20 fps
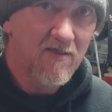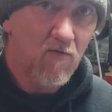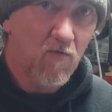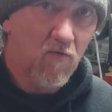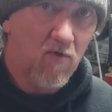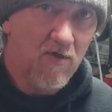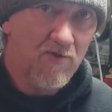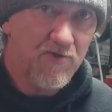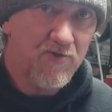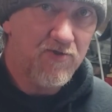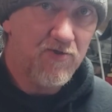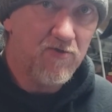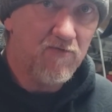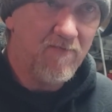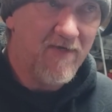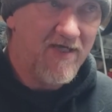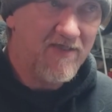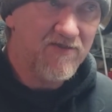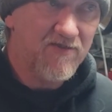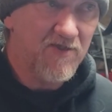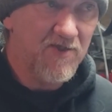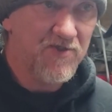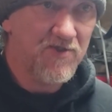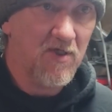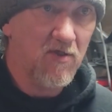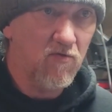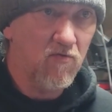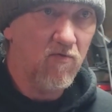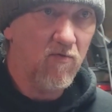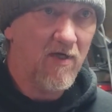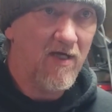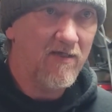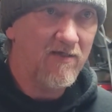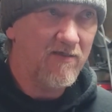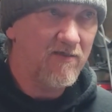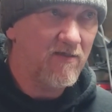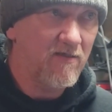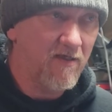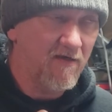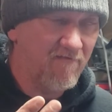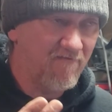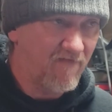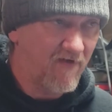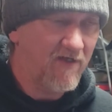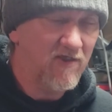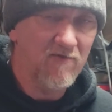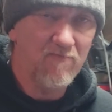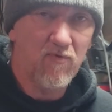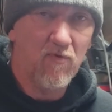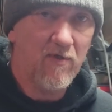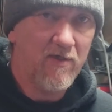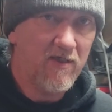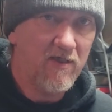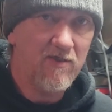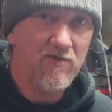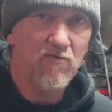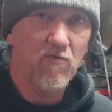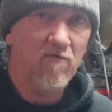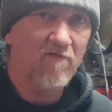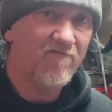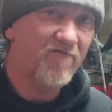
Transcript: wants to make this already available in your